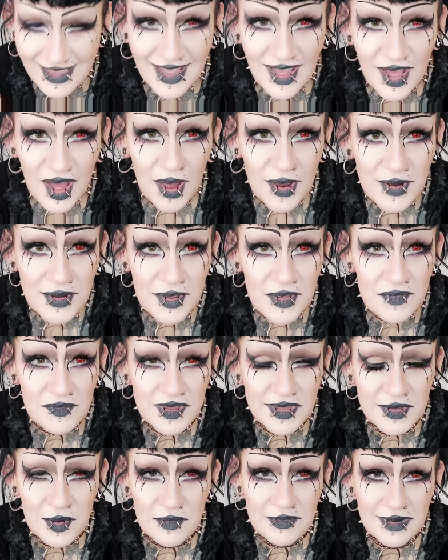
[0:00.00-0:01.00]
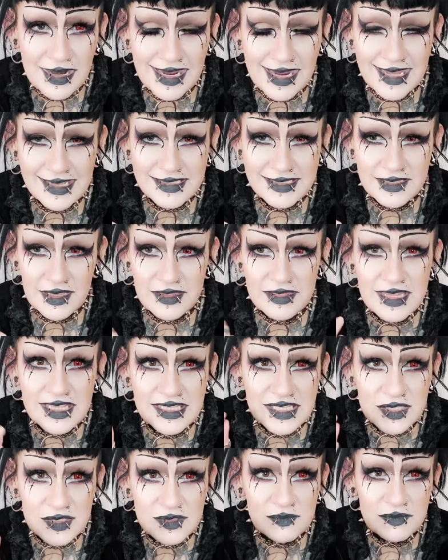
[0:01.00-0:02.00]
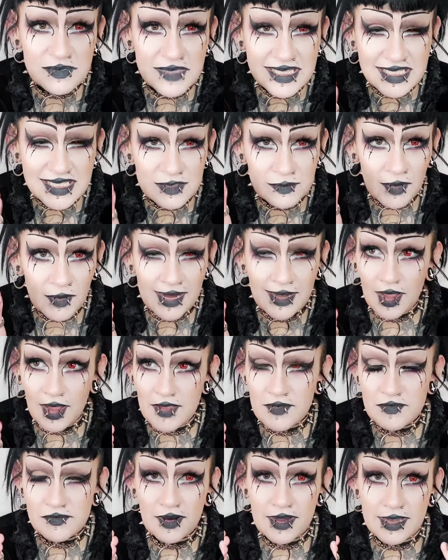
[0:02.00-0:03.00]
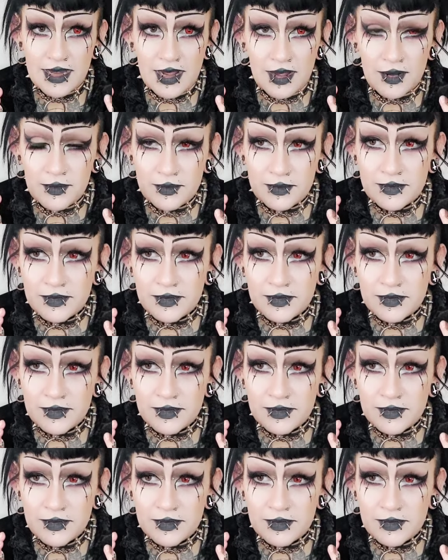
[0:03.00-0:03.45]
I knew if I got really excited. This is my life right now.